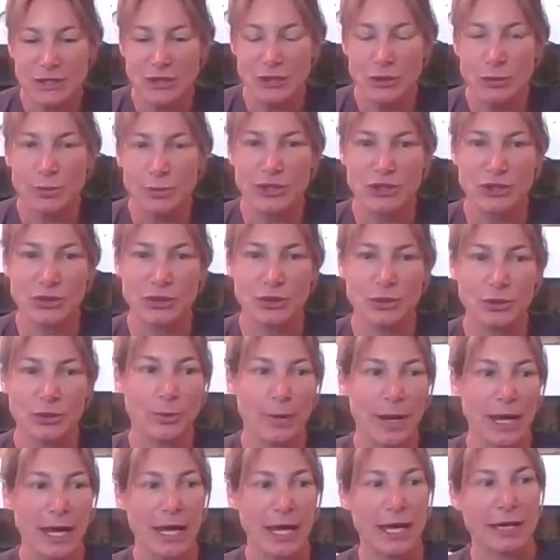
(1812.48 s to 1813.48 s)
you would do
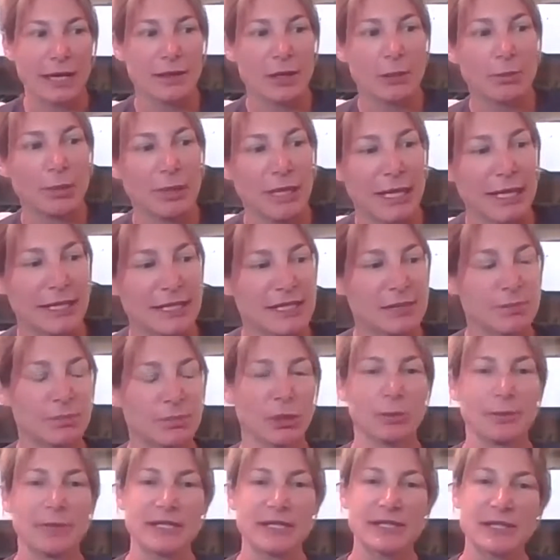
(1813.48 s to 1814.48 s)
when the plant's
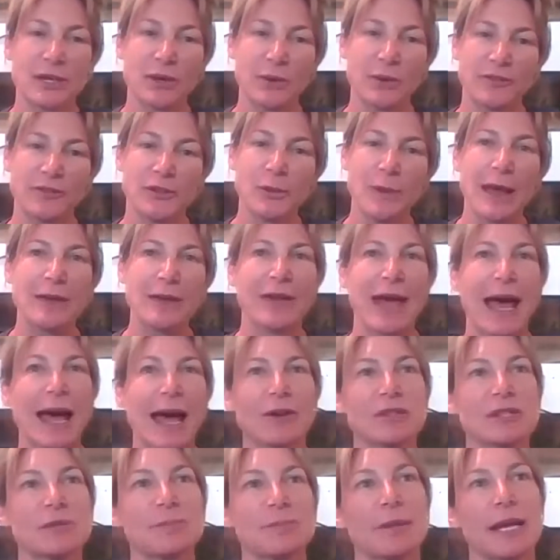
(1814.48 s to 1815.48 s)
blooming. So if you have a
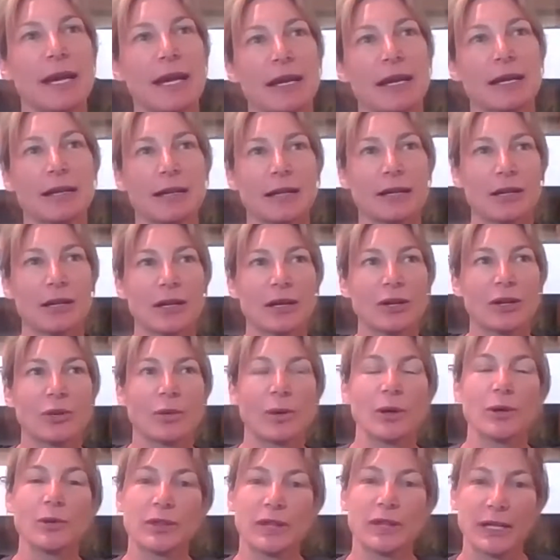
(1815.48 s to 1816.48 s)
house plant,
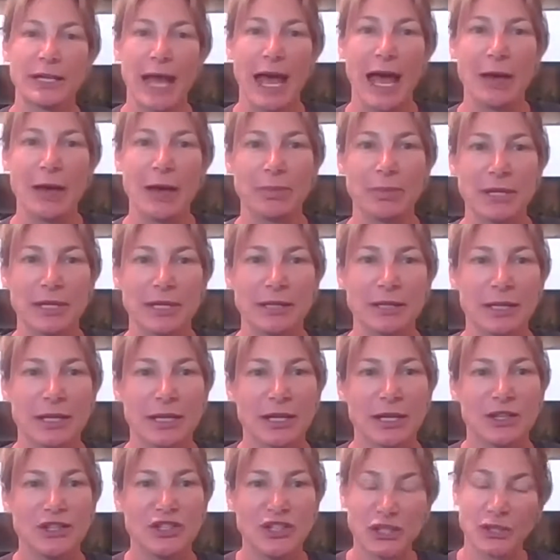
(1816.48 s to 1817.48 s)
growth could happen
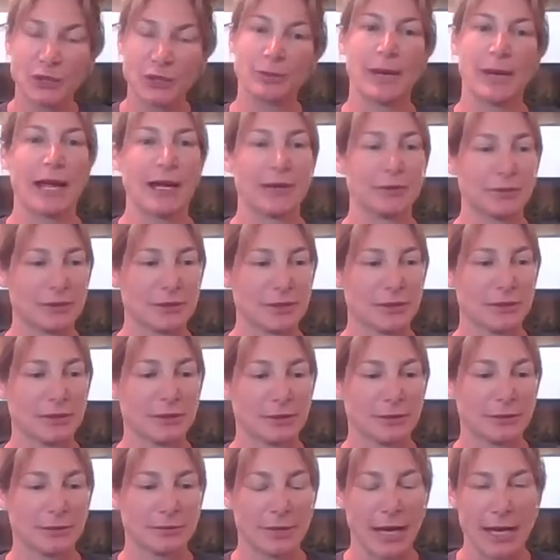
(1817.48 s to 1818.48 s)
year round,
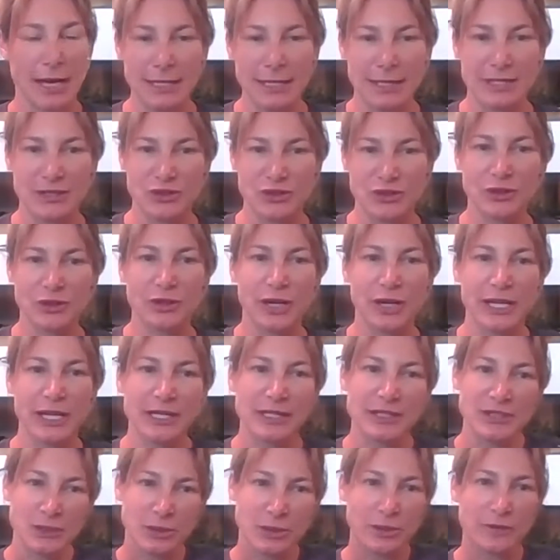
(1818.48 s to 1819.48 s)
right? Because you're
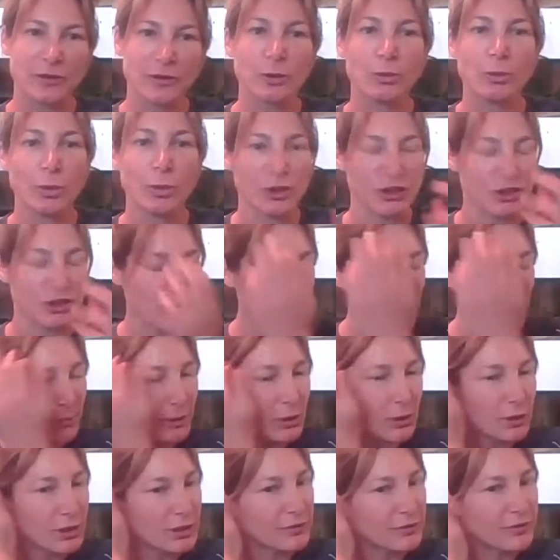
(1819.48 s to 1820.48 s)
creating sort of a more
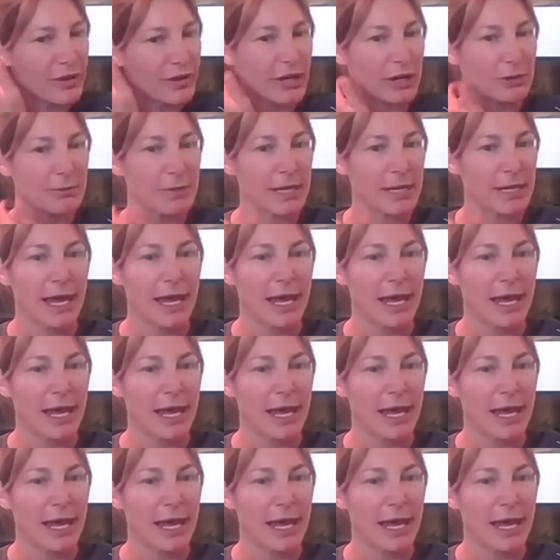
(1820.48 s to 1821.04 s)
tropical environment.